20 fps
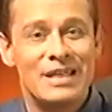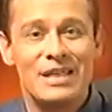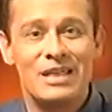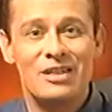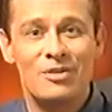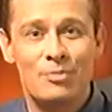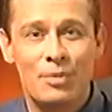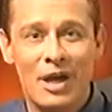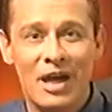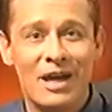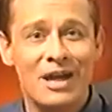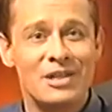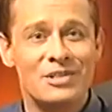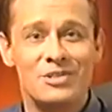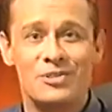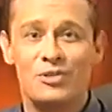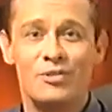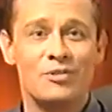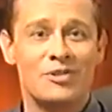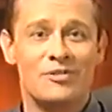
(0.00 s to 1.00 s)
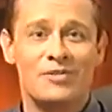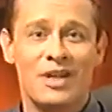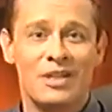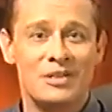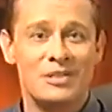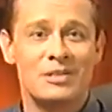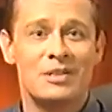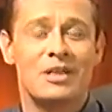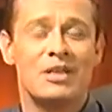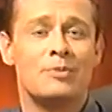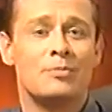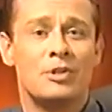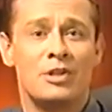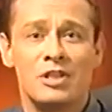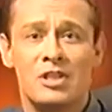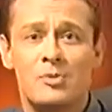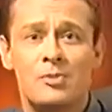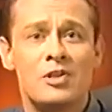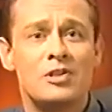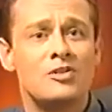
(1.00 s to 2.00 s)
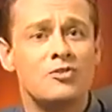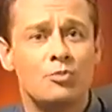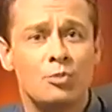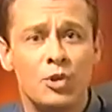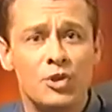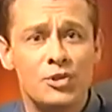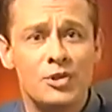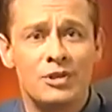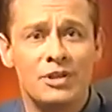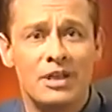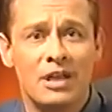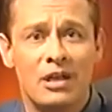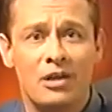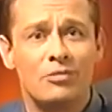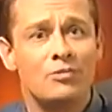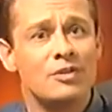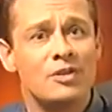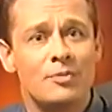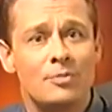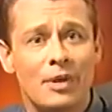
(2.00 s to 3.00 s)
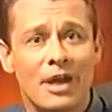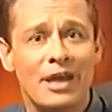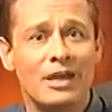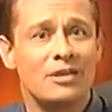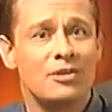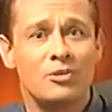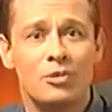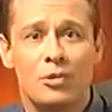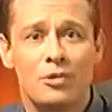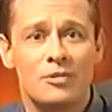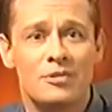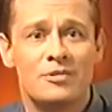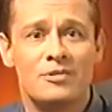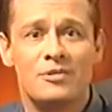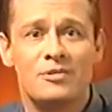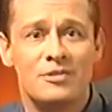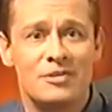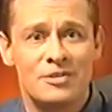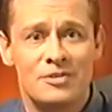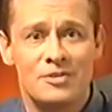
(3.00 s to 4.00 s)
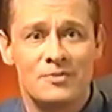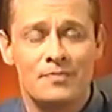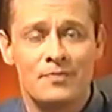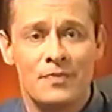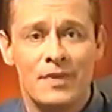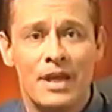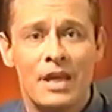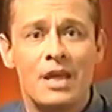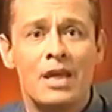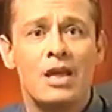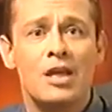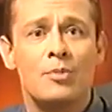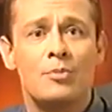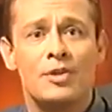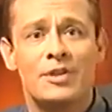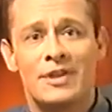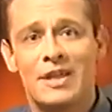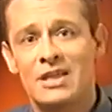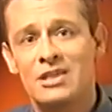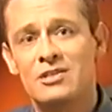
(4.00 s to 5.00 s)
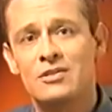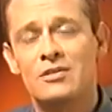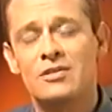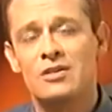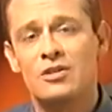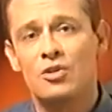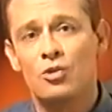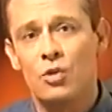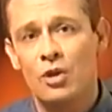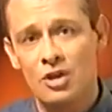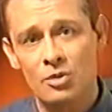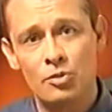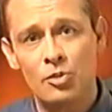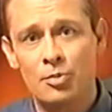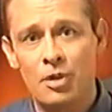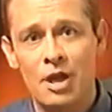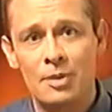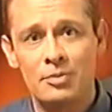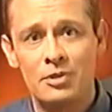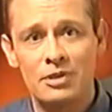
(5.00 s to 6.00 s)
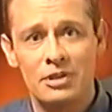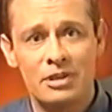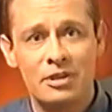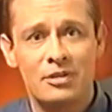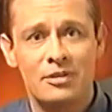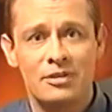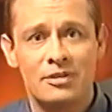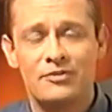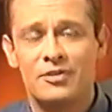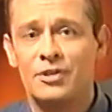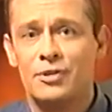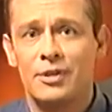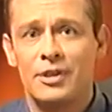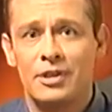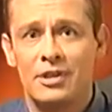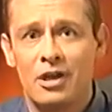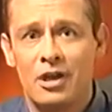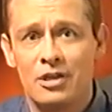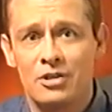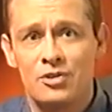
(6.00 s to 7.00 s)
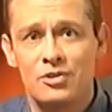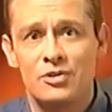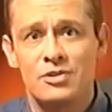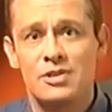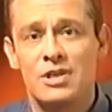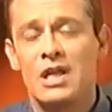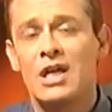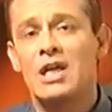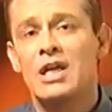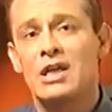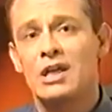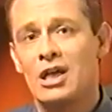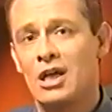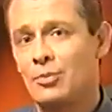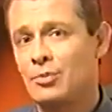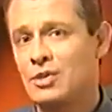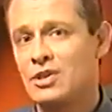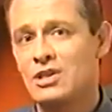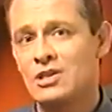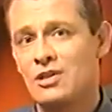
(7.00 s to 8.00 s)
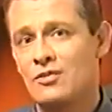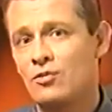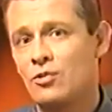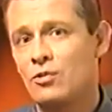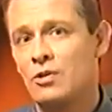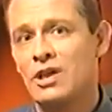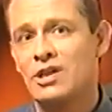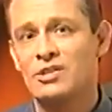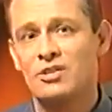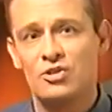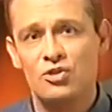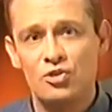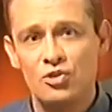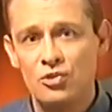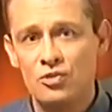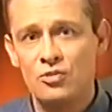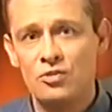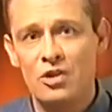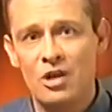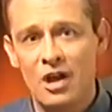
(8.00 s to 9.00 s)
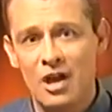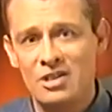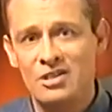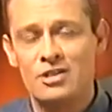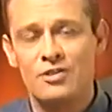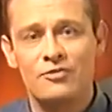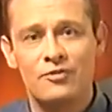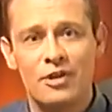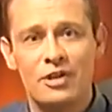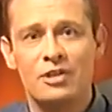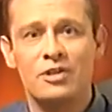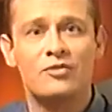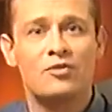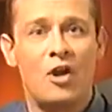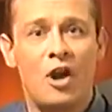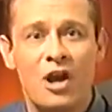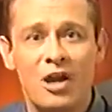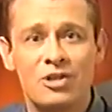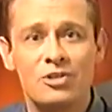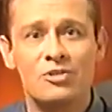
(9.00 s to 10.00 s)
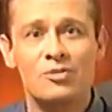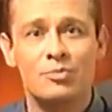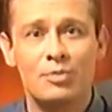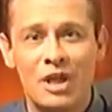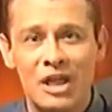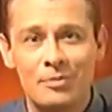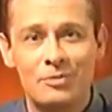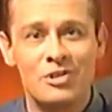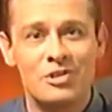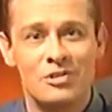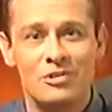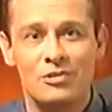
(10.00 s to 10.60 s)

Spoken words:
In the past, you would have had to set up an expensive merchant account with a bank in order to do this. But thanks to the incredible popularity of internet auctions, companies have created new, cost-effective auction payment